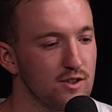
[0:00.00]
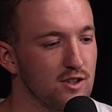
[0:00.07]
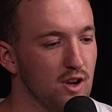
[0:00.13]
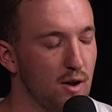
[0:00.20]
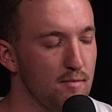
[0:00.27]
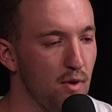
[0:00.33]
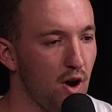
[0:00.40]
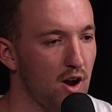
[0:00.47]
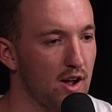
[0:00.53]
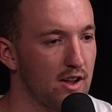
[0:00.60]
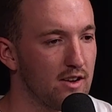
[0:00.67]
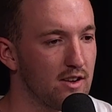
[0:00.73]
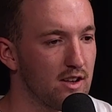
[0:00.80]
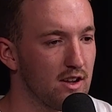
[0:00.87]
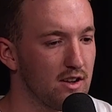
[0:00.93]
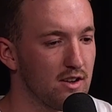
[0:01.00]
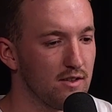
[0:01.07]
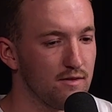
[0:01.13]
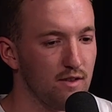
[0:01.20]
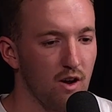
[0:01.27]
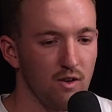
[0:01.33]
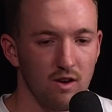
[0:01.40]
So by
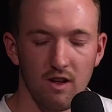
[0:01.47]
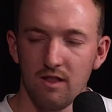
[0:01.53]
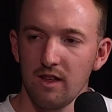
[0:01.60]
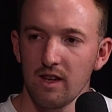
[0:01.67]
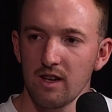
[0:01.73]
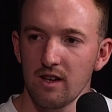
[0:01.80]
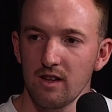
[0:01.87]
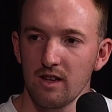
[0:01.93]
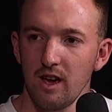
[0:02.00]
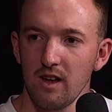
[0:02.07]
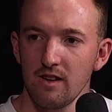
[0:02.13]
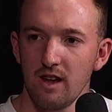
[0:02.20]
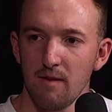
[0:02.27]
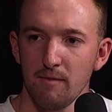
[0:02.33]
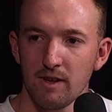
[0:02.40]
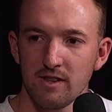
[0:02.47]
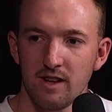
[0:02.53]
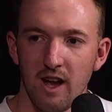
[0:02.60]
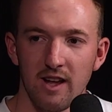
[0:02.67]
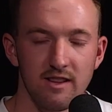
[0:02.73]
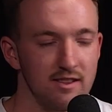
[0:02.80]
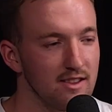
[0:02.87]
default, I think, Dan
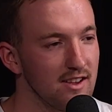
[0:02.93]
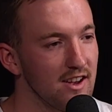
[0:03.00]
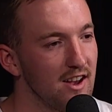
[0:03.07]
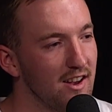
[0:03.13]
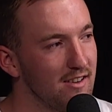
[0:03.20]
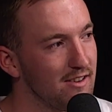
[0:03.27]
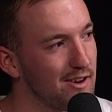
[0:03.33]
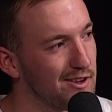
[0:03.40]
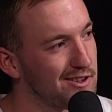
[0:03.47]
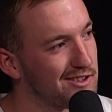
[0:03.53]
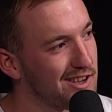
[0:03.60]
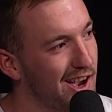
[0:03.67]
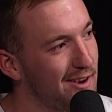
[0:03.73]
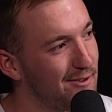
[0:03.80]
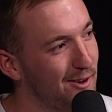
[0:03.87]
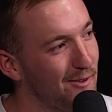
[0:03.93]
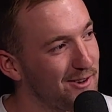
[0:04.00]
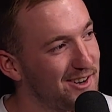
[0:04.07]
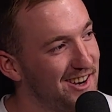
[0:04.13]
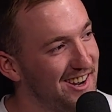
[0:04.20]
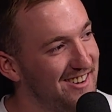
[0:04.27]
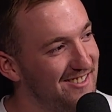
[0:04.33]
McStay's the very safe
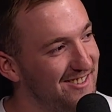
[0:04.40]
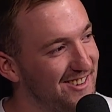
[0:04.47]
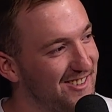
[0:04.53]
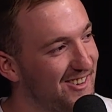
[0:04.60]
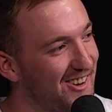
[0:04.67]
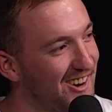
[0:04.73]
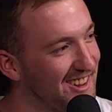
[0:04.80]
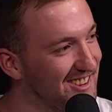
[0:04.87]
option for mine.